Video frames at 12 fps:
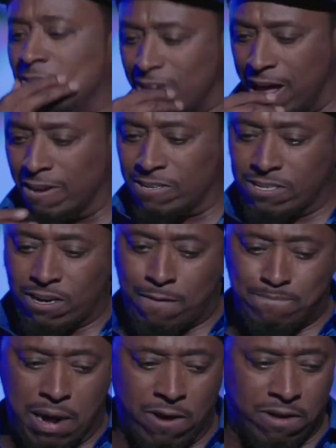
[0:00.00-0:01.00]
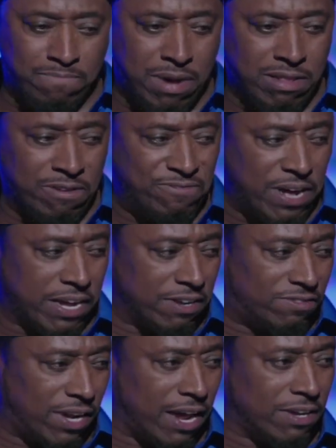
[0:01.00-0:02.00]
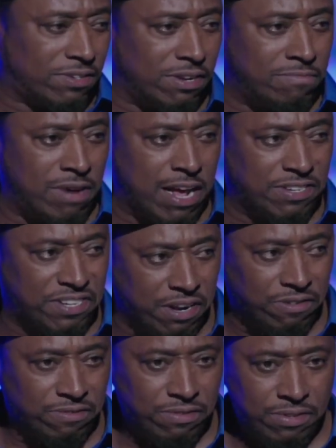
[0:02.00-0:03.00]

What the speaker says: tonight should have bought a motherfucking ticket to my show.